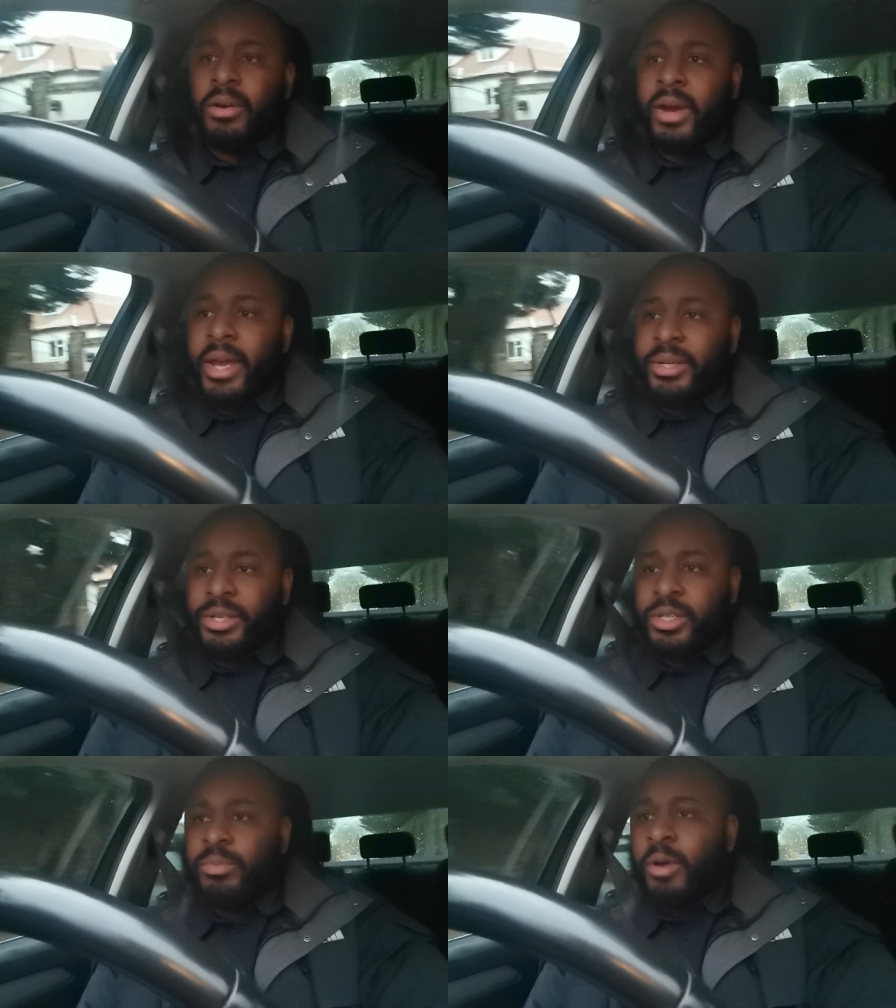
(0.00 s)
All right,
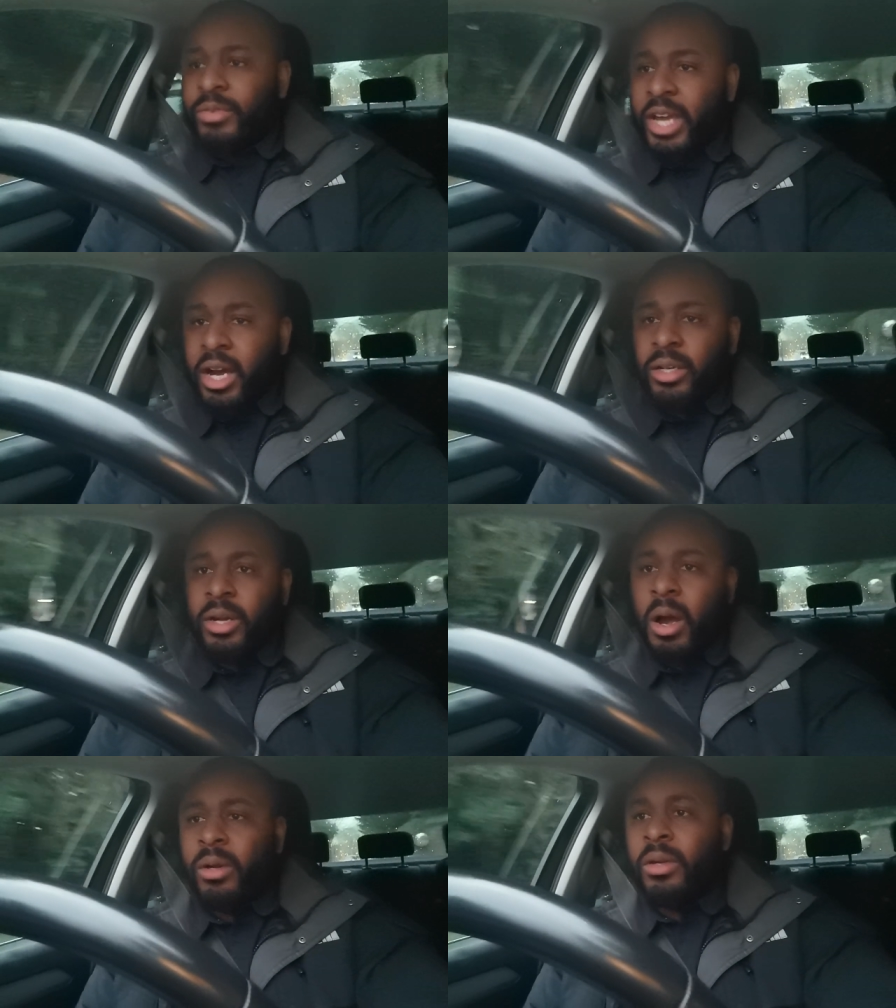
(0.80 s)
this is the Bobby
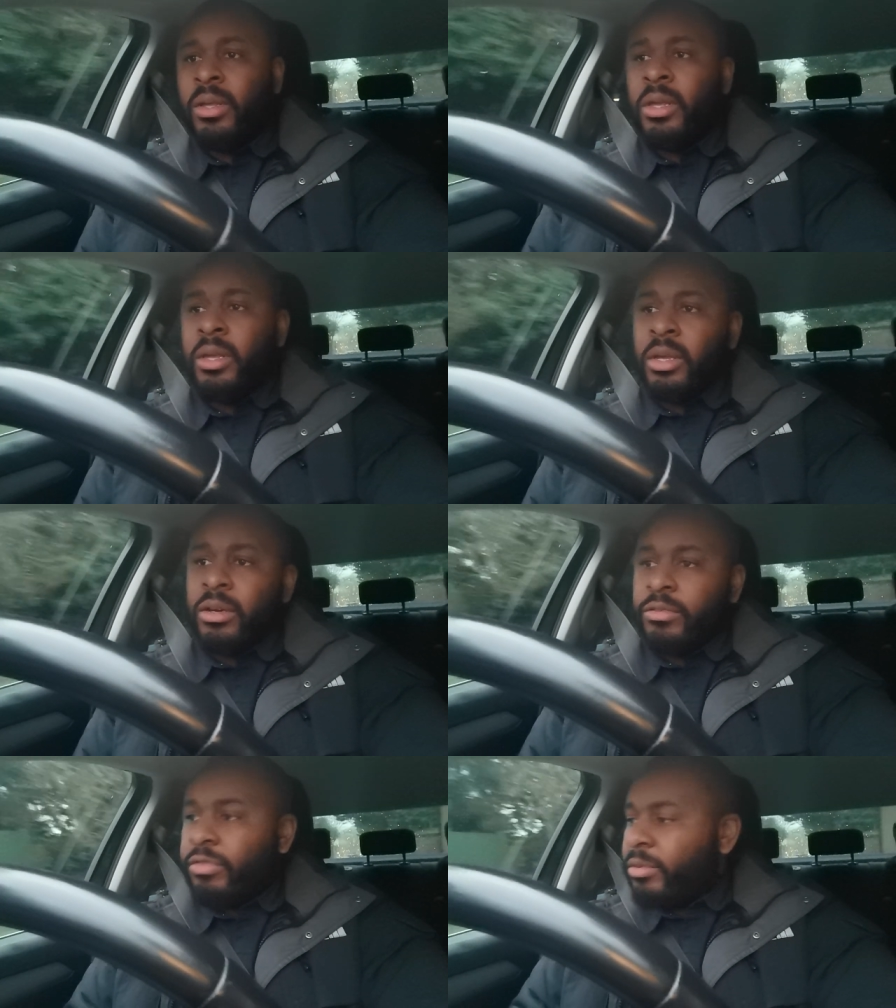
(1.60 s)
Yakanan
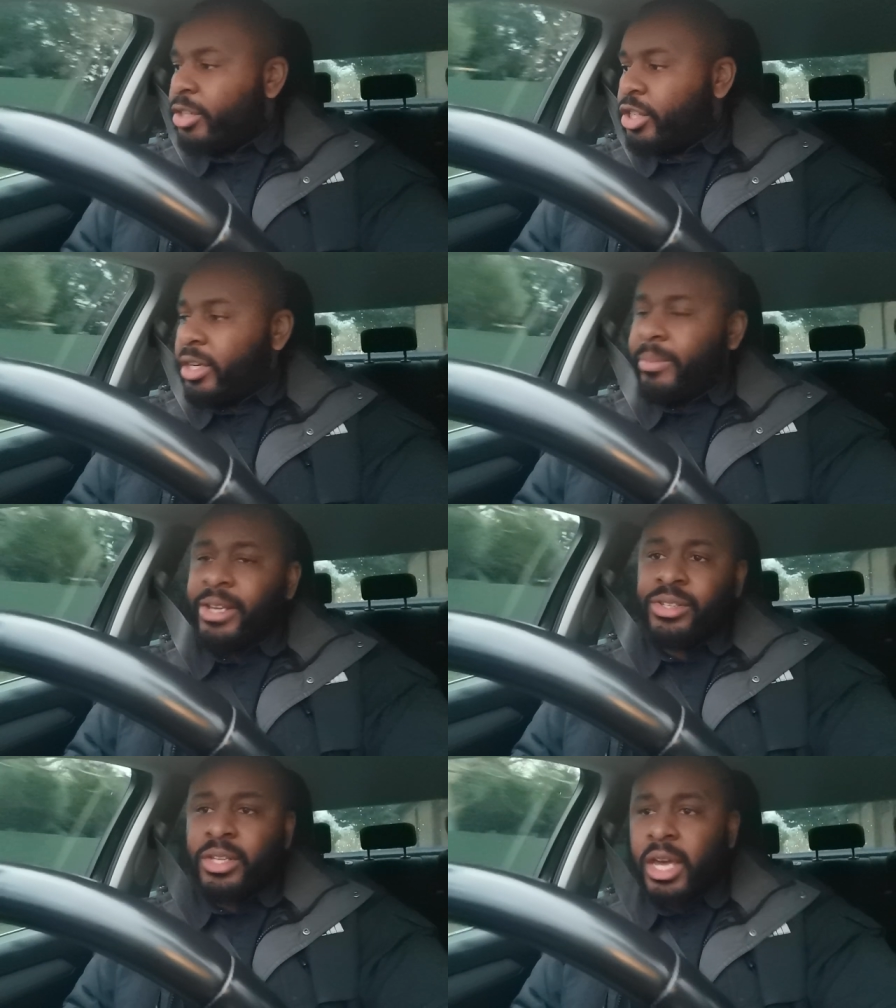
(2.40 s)
from the
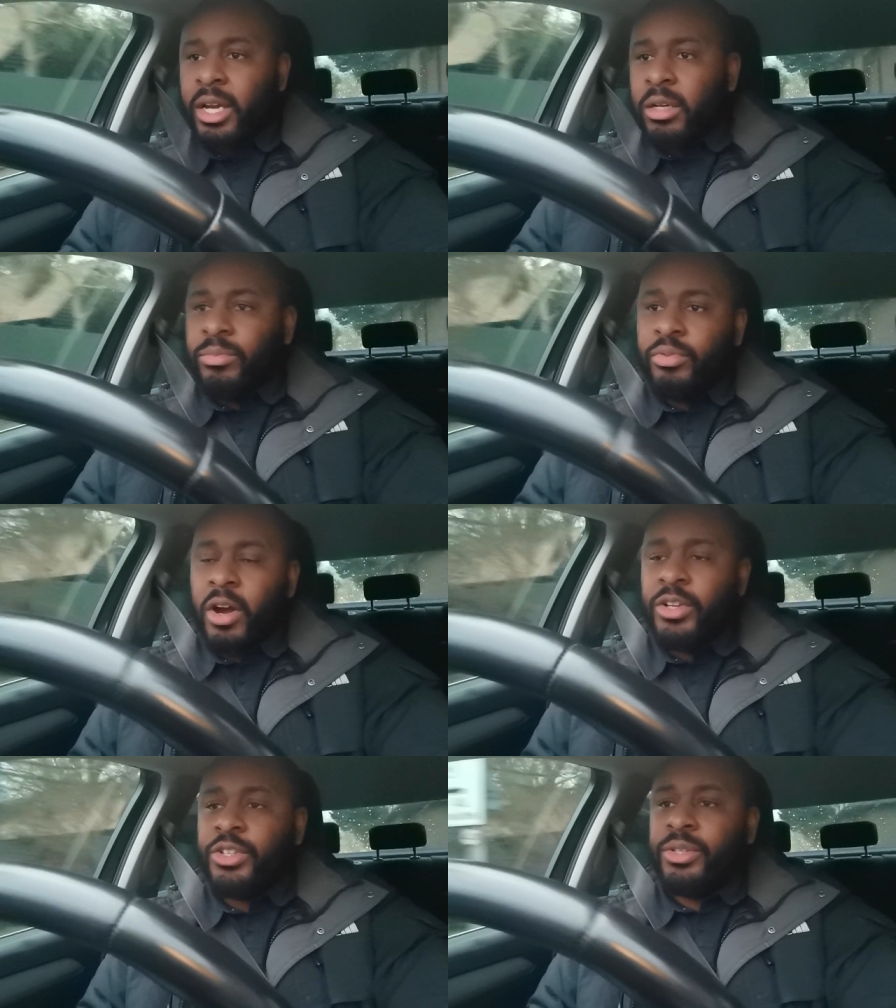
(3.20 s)
GMS England
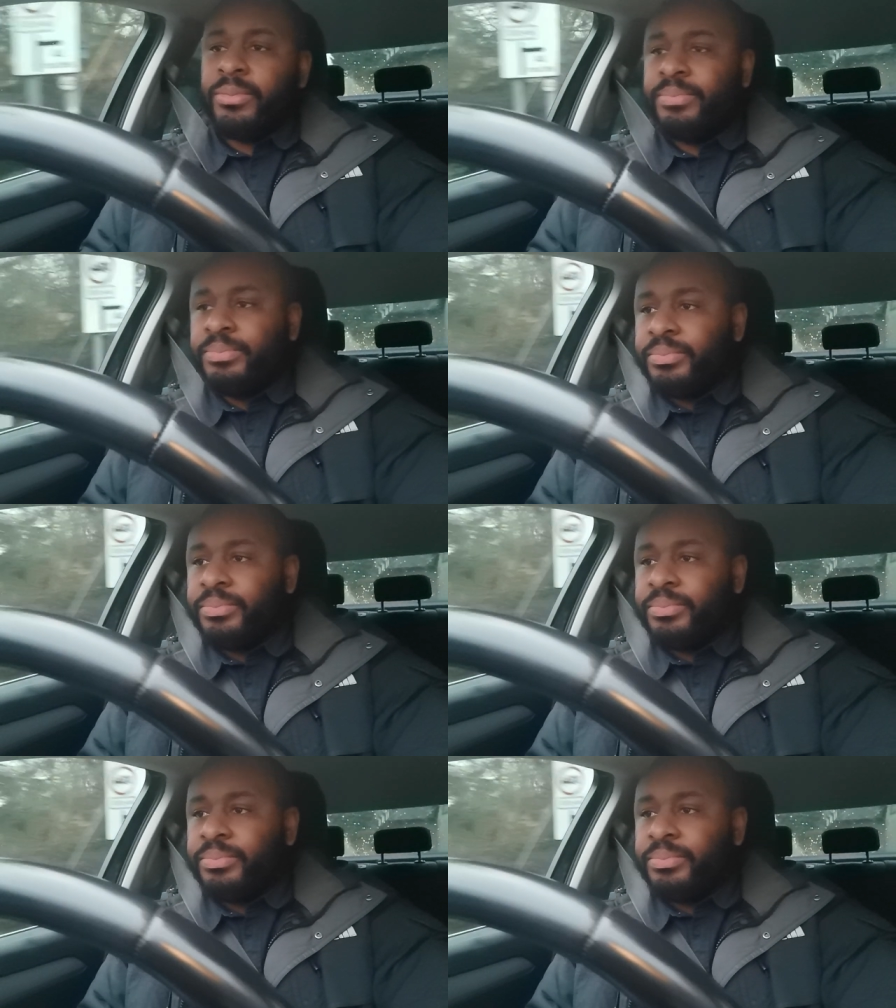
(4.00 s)
branch.